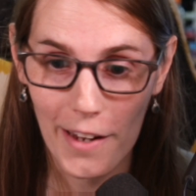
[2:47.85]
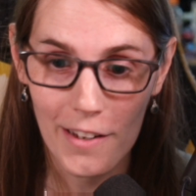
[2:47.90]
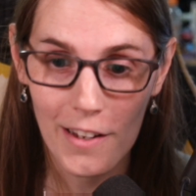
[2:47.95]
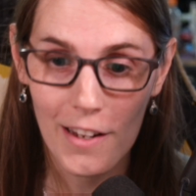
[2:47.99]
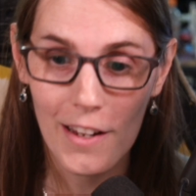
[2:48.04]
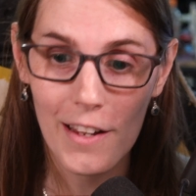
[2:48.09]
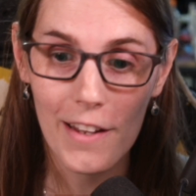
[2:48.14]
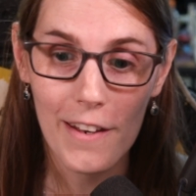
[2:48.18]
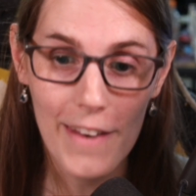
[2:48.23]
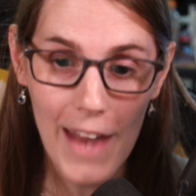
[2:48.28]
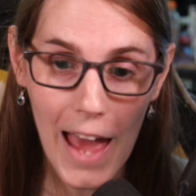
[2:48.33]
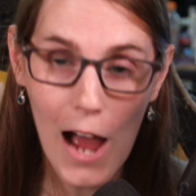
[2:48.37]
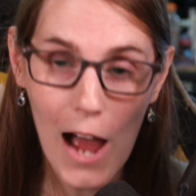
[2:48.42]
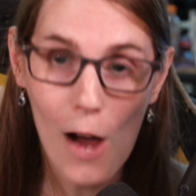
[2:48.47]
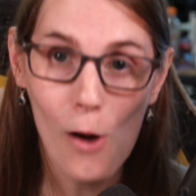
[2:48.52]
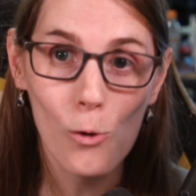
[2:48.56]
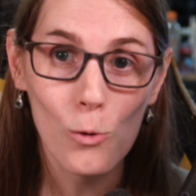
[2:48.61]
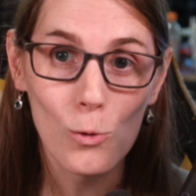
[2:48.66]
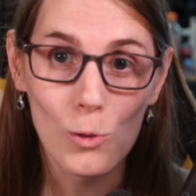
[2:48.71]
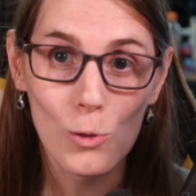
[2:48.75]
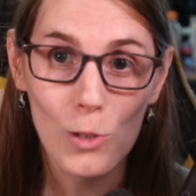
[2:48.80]
Now
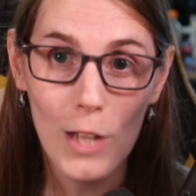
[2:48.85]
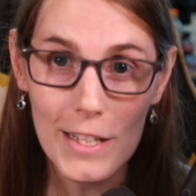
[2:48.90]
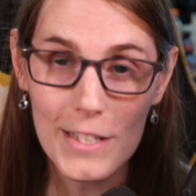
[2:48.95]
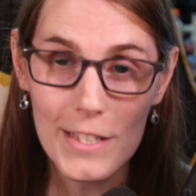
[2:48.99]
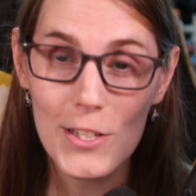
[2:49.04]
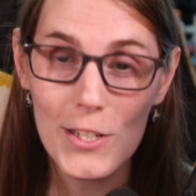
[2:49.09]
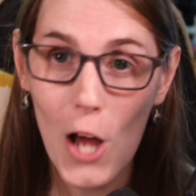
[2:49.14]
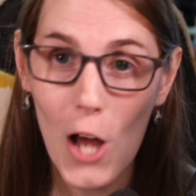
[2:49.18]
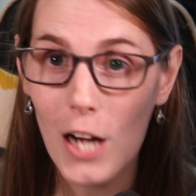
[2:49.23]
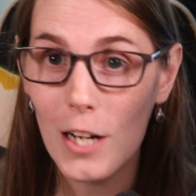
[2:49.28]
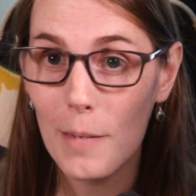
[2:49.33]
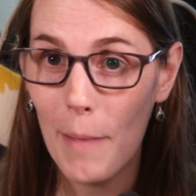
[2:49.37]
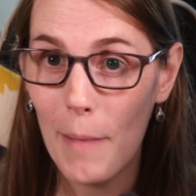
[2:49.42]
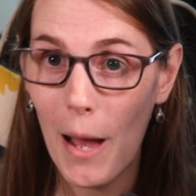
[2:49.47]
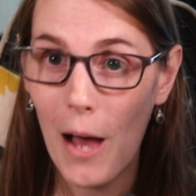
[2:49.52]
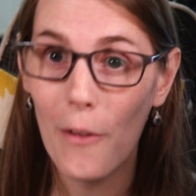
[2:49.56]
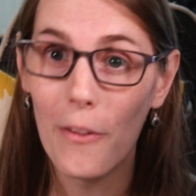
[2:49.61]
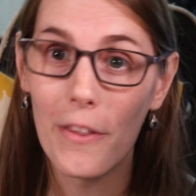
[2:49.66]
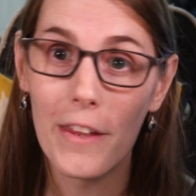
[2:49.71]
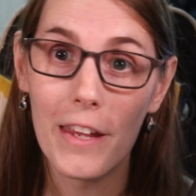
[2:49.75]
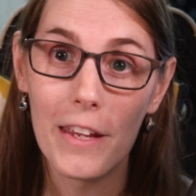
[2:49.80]
let's talk about
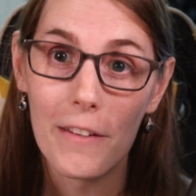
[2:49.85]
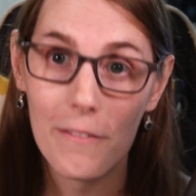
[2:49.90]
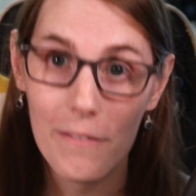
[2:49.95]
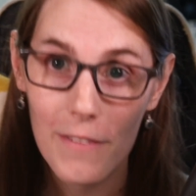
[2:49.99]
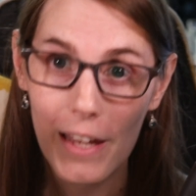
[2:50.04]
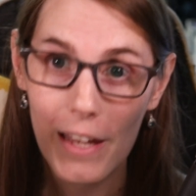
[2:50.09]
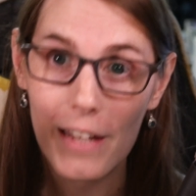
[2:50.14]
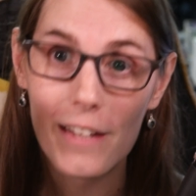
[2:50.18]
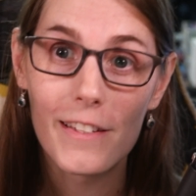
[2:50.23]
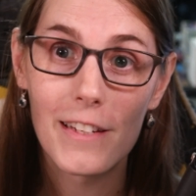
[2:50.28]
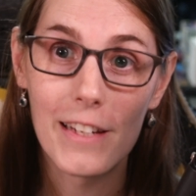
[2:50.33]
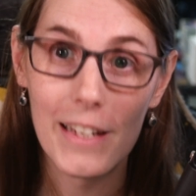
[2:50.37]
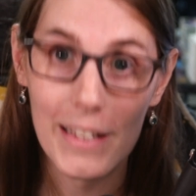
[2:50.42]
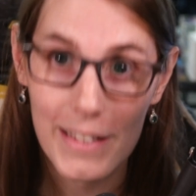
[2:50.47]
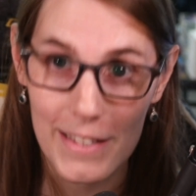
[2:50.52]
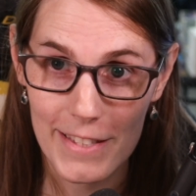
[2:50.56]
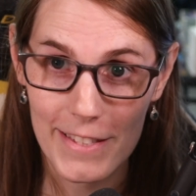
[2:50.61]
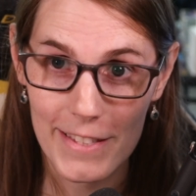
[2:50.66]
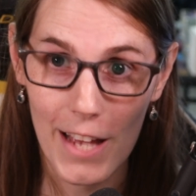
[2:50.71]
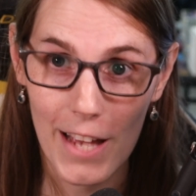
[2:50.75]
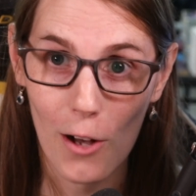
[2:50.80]
the event
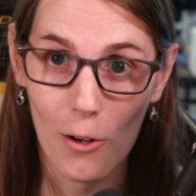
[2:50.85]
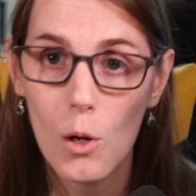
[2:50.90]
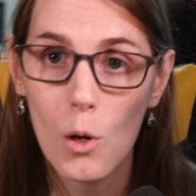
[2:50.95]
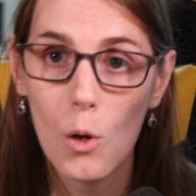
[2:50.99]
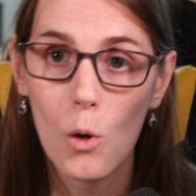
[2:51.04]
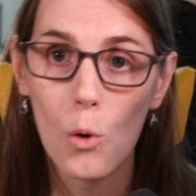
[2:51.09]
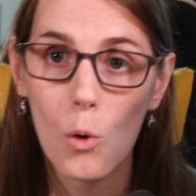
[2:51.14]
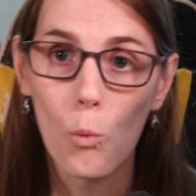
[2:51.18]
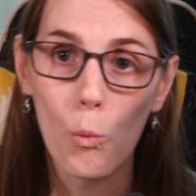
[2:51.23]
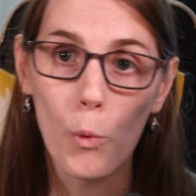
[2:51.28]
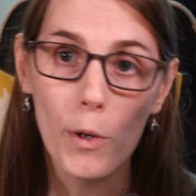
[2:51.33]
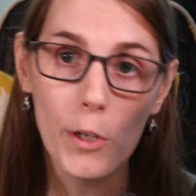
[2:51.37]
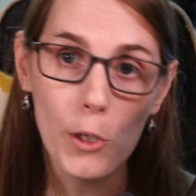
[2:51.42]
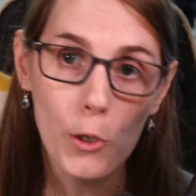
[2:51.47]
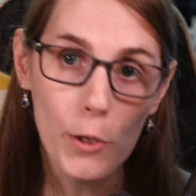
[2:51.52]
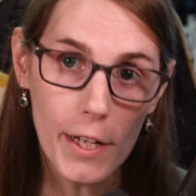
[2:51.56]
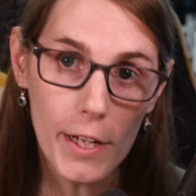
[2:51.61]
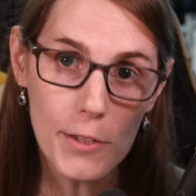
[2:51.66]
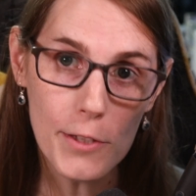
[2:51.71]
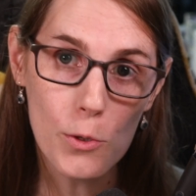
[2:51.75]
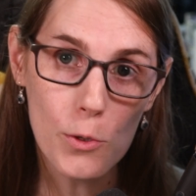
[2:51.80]
itself. When you get
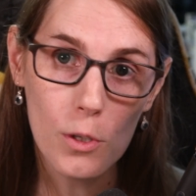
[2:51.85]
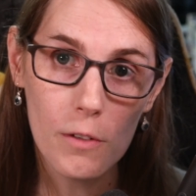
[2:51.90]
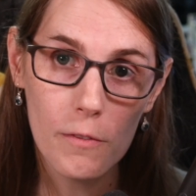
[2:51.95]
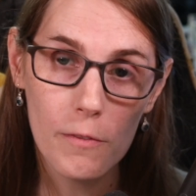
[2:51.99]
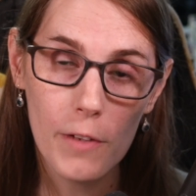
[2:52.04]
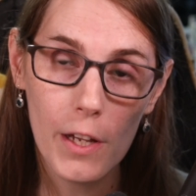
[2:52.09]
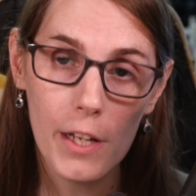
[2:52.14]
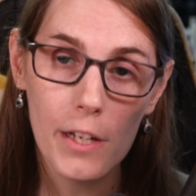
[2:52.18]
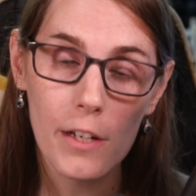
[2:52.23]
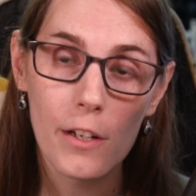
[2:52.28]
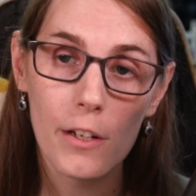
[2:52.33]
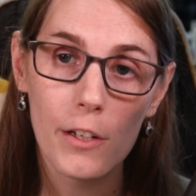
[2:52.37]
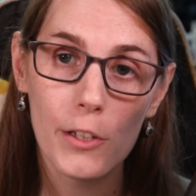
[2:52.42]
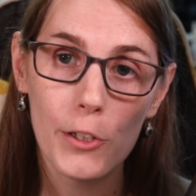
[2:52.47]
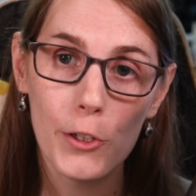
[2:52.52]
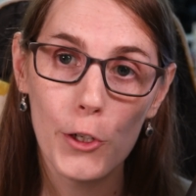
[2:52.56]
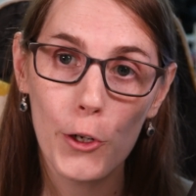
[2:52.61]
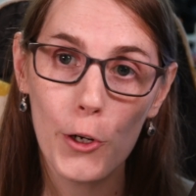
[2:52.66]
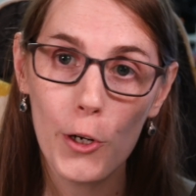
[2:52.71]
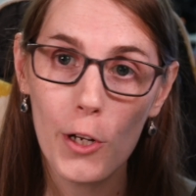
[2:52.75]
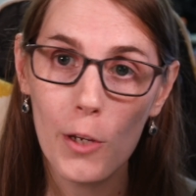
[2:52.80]
to an event, you're going
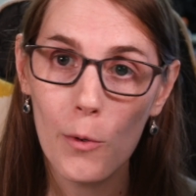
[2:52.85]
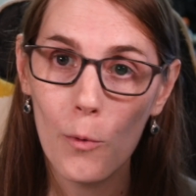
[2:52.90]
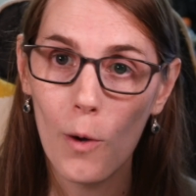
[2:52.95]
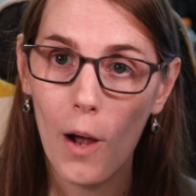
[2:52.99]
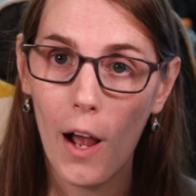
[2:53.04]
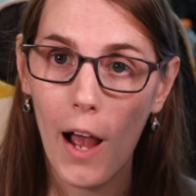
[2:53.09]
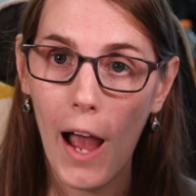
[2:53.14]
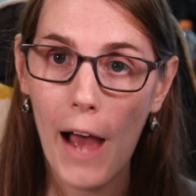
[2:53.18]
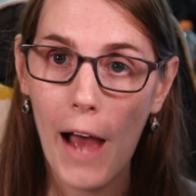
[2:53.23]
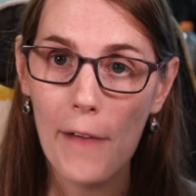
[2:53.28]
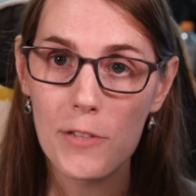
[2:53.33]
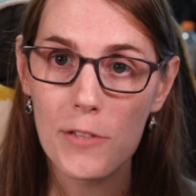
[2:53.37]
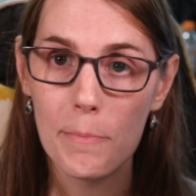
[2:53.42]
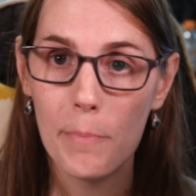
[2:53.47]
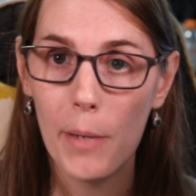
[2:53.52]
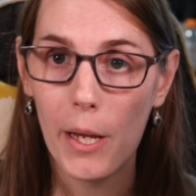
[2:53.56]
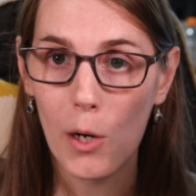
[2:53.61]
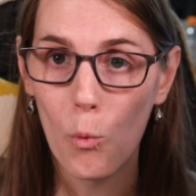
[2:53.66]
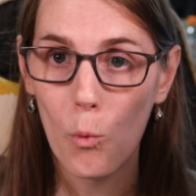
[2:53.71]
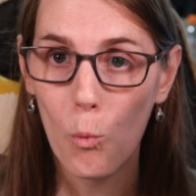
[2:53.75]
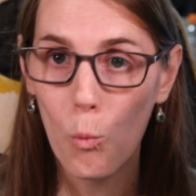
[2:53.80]
to have to pick
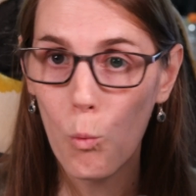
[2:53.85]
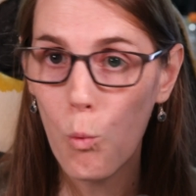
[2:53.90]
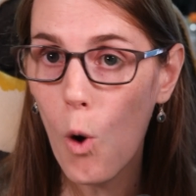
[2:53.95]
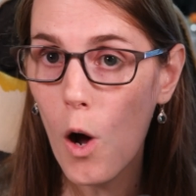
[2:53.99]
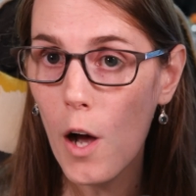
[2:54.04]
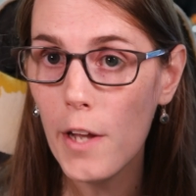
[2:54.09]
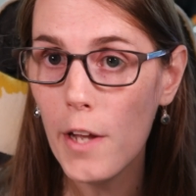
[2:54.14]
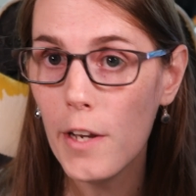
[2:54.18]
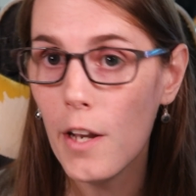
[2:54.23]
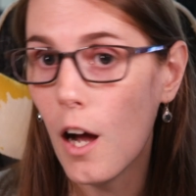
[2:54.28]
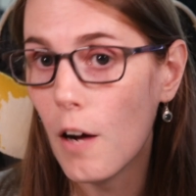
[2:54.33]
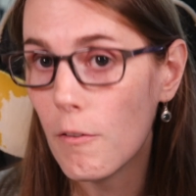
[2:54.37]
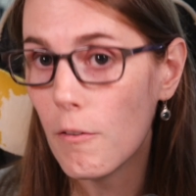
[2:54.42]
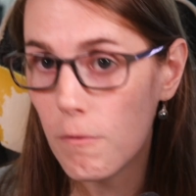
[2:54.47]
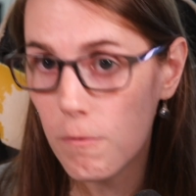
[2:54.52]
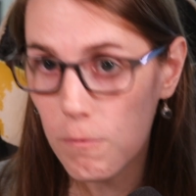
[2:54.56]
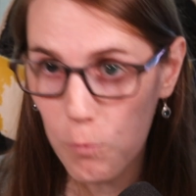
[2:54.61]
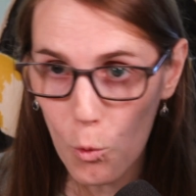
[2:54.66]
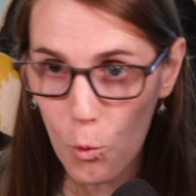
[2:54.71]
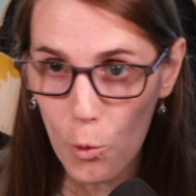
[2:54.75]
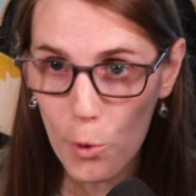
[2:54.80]
one of
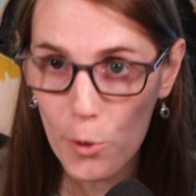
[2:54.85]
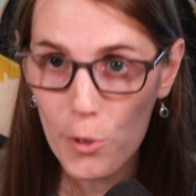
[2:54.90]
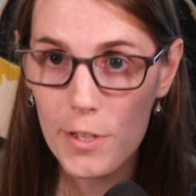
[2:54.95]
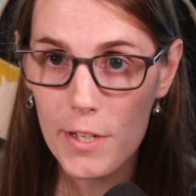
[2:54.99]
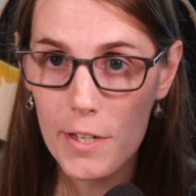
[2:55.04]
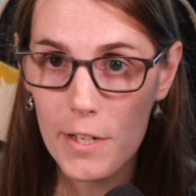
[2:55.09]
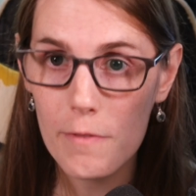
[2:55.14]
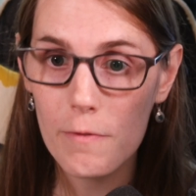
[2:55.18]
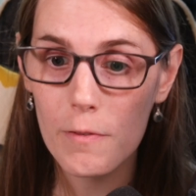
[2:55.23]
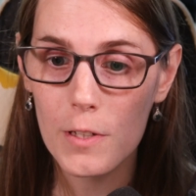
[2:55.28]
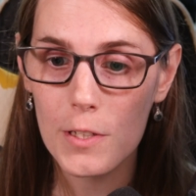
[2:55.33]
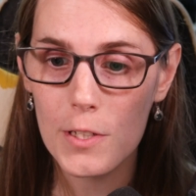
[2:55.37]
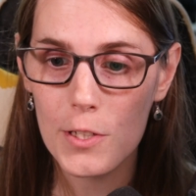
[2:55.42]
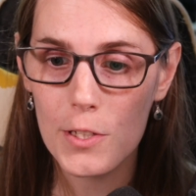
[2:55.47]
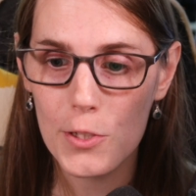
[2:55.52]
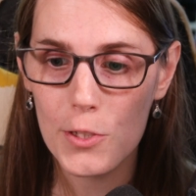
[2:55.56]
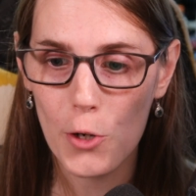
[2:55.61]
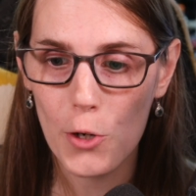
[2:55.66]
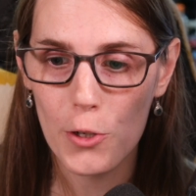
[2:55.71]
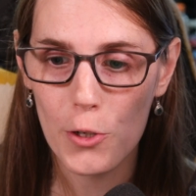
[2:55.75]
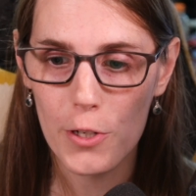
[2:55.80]
4 different starter
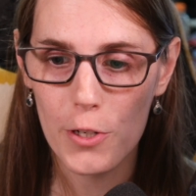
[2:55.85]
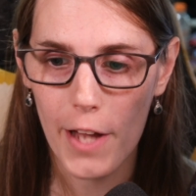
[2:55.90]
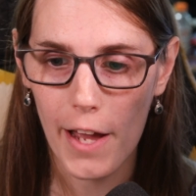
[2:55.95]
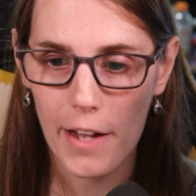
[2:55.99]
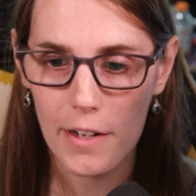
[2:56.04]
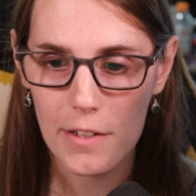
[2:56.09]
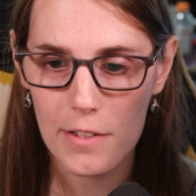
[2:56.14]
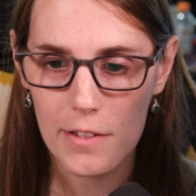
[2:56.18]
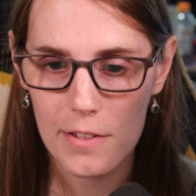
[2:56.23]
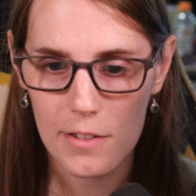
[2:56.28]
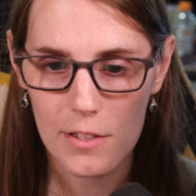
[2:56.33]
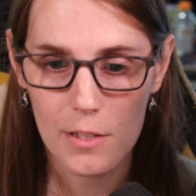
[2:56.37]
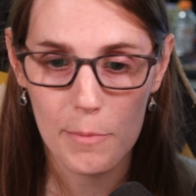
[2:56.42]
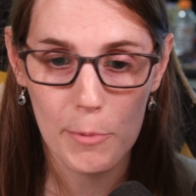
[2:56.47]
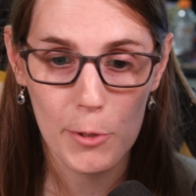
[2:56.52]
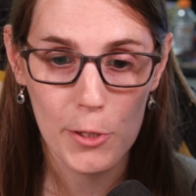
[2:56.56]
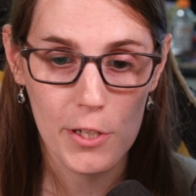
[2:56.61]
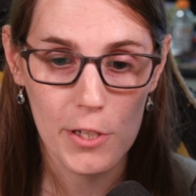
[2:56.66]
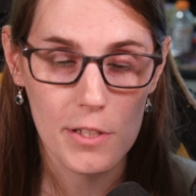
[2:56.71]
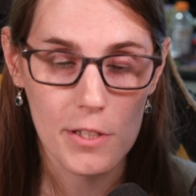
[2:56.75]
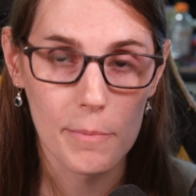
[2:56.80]
decks to
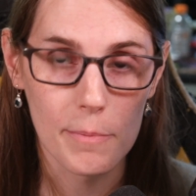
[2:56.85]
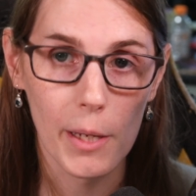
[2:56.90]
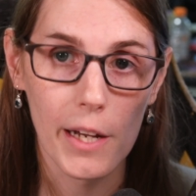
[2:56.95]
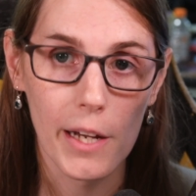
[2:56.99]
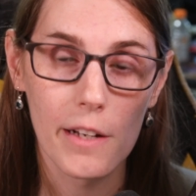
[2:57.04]
participate.